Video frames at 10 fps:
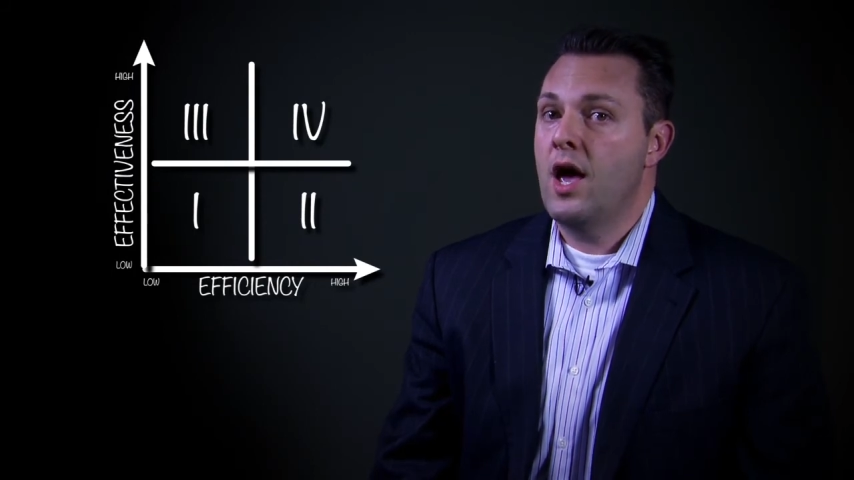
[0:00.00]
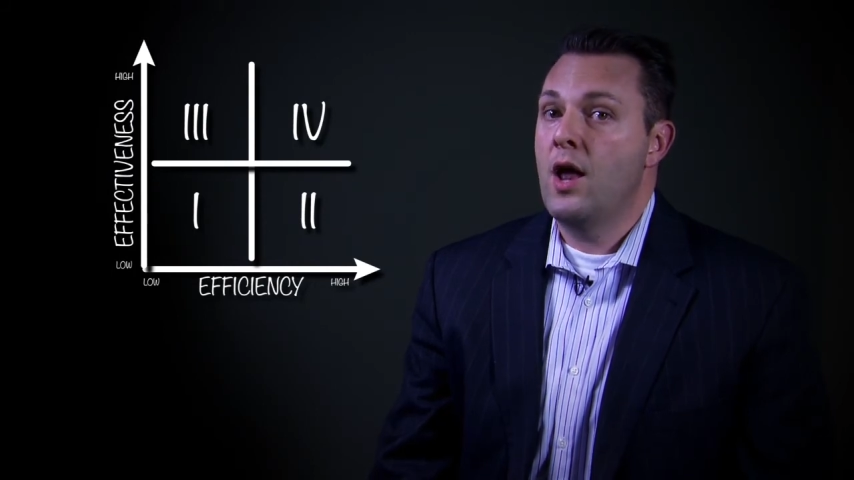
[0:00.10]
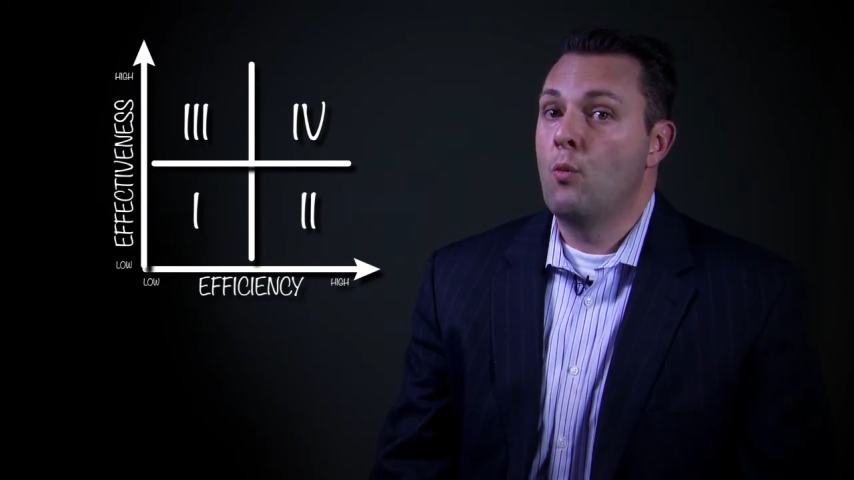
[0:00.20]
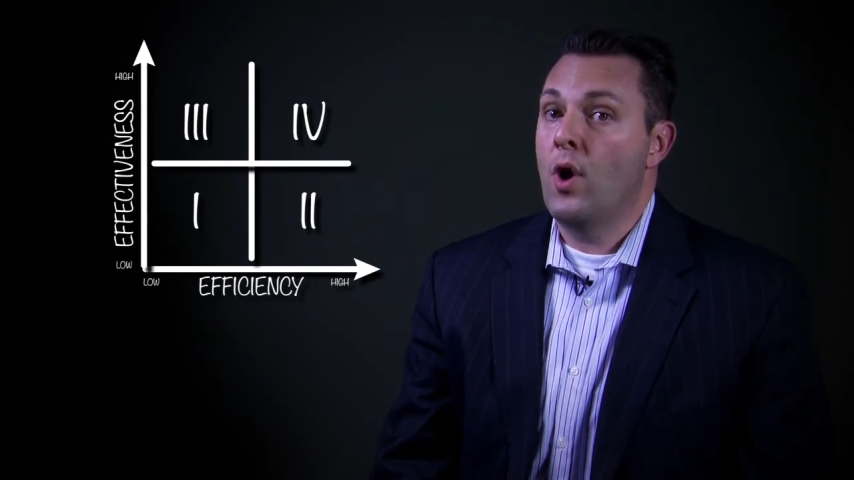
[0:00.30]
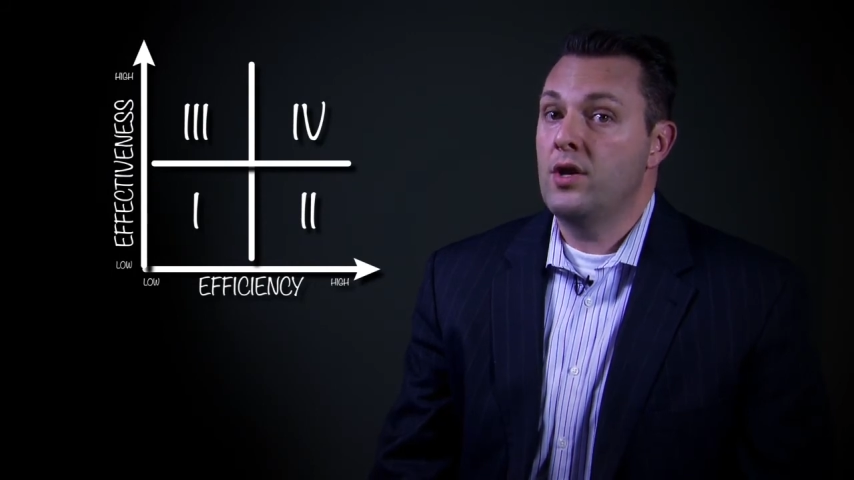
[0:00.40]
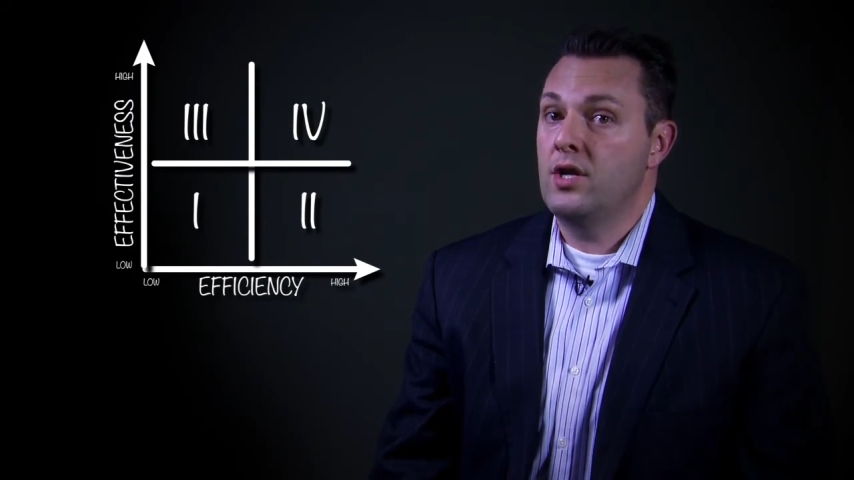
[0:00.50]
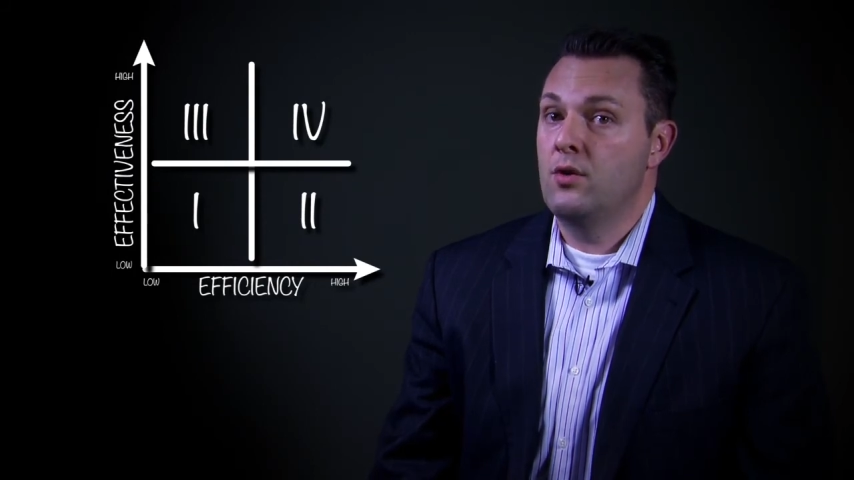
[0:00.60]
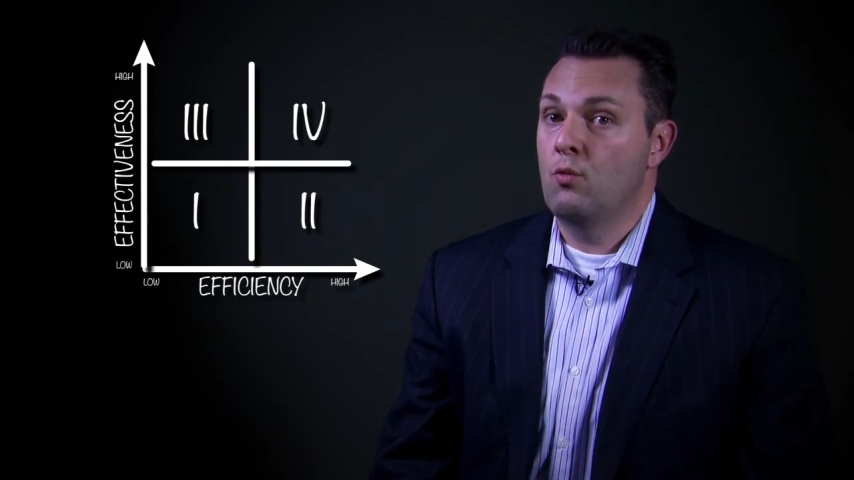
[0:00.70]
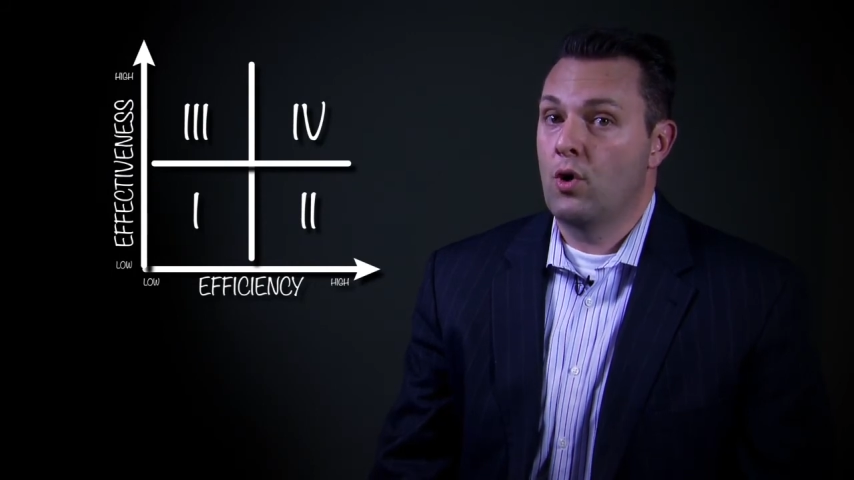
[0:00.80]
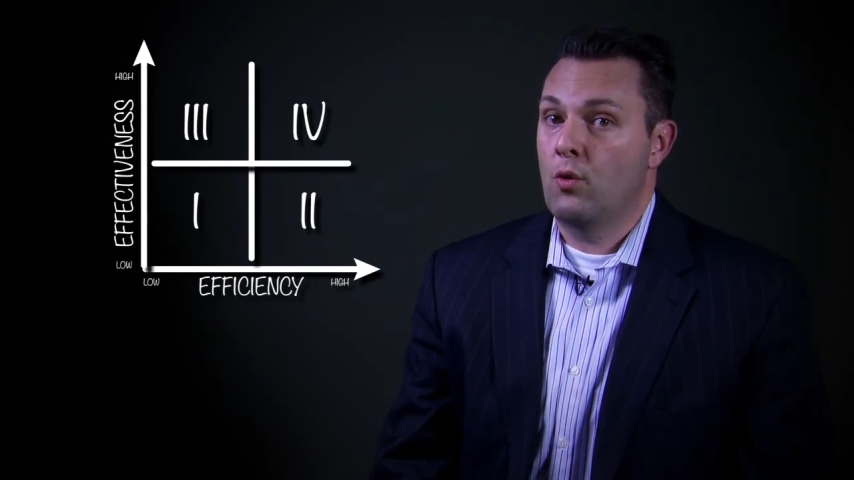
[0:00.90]
and what
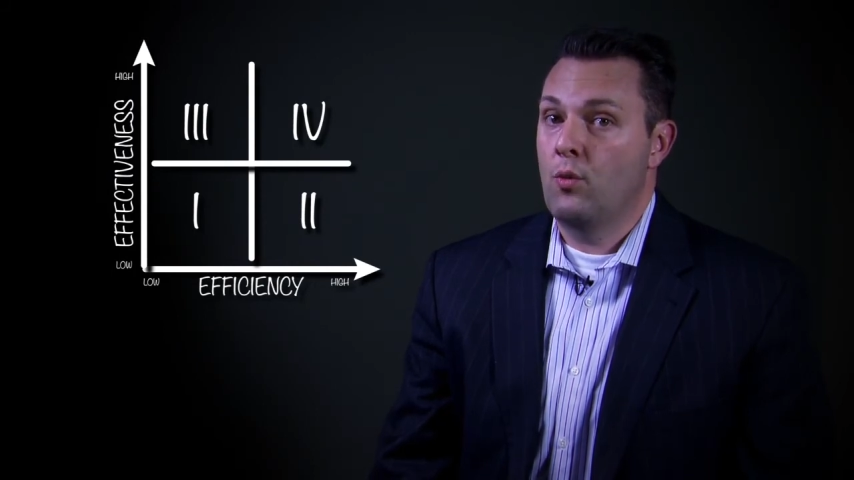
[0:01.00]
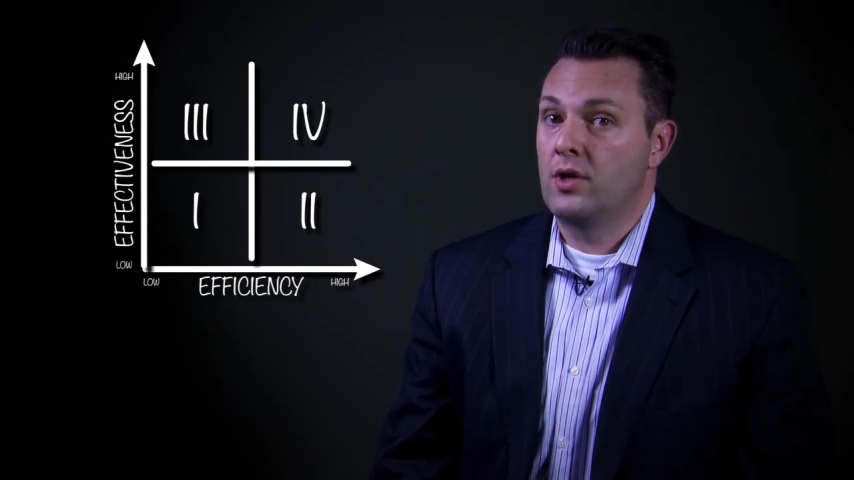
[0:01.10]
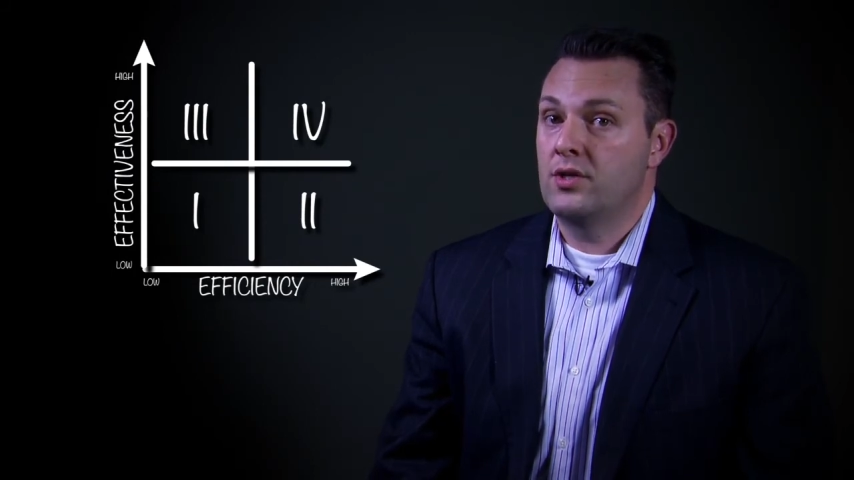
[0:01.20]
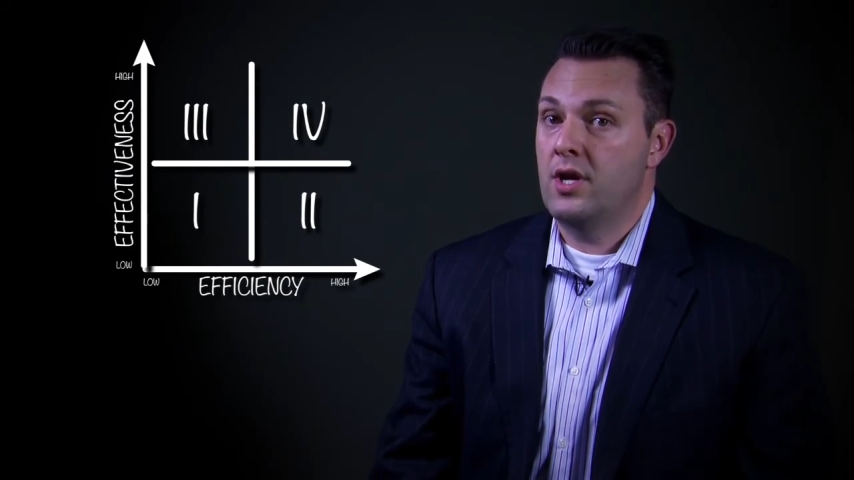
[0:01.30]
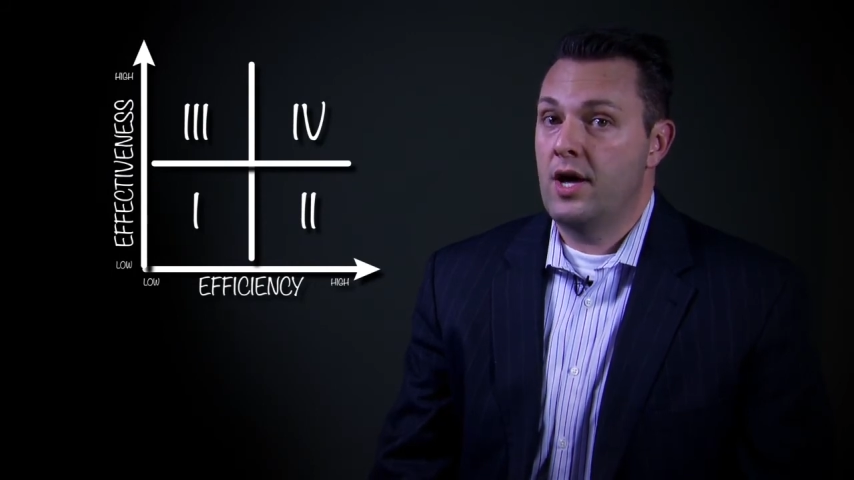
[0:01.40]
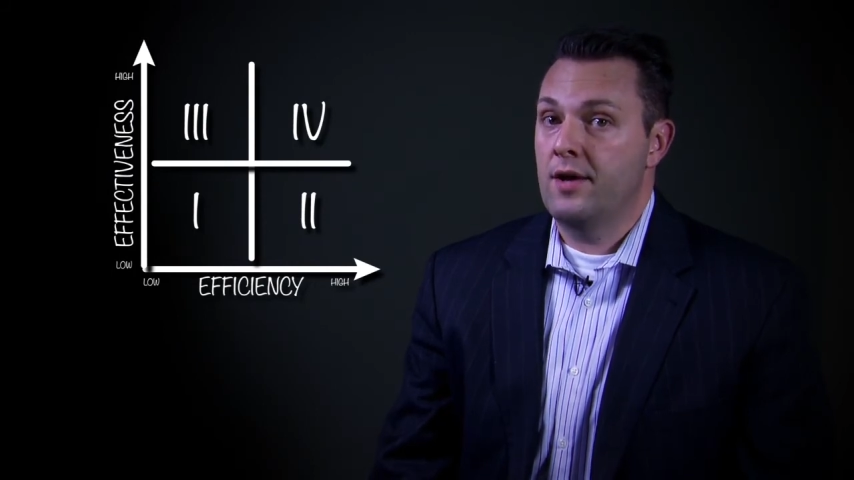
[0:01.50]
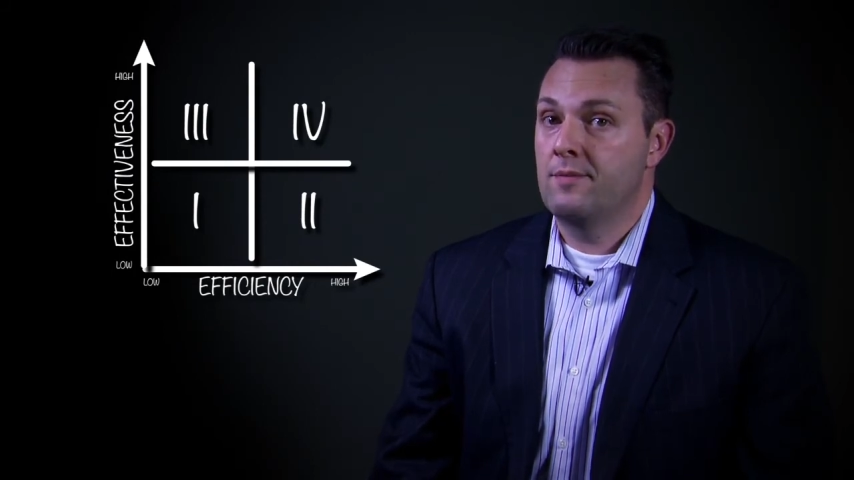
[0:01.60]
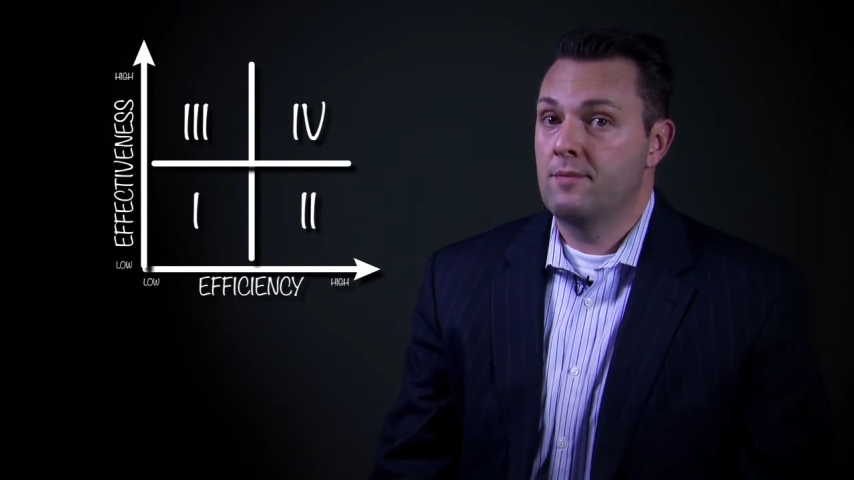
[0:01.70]
didn't work well today?